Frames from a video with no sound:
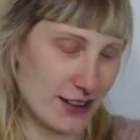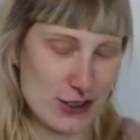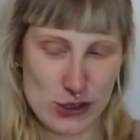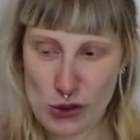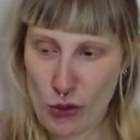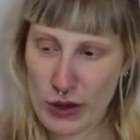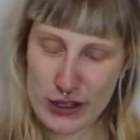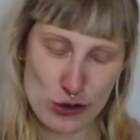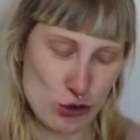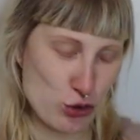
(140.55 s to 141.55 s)
so
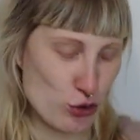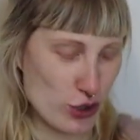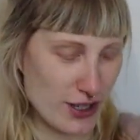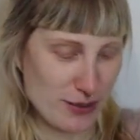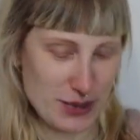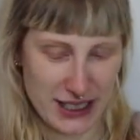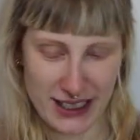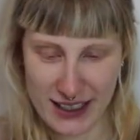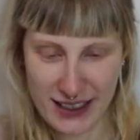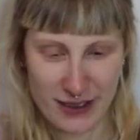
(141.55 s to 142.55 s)

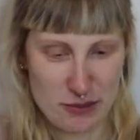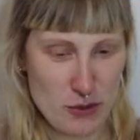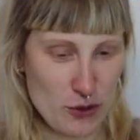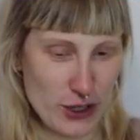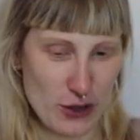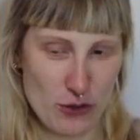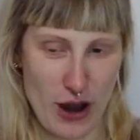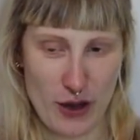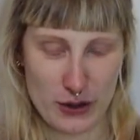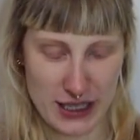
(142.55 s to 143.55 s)
extremely moving
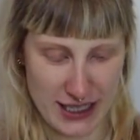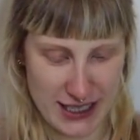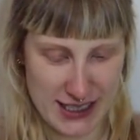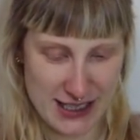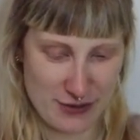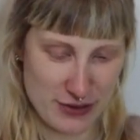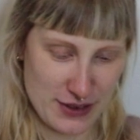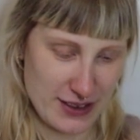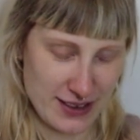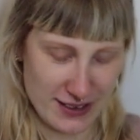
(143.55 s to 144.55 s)
around, and it's
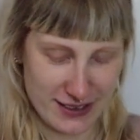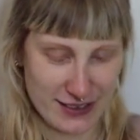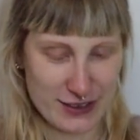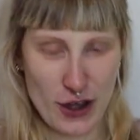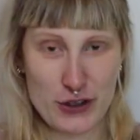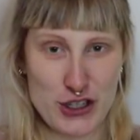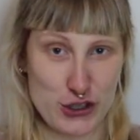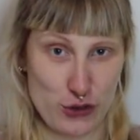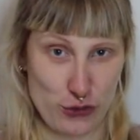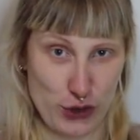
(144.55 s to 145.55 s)
even not
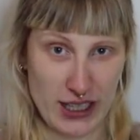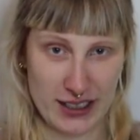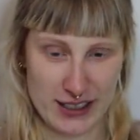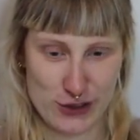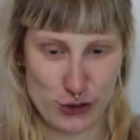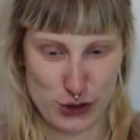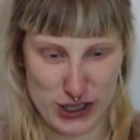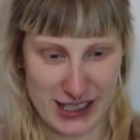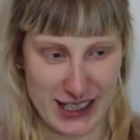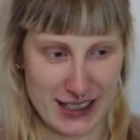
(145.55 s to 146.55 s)
just to feel, it's to
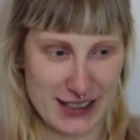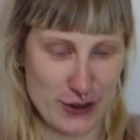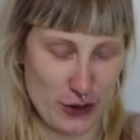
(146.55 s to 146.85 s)
see it.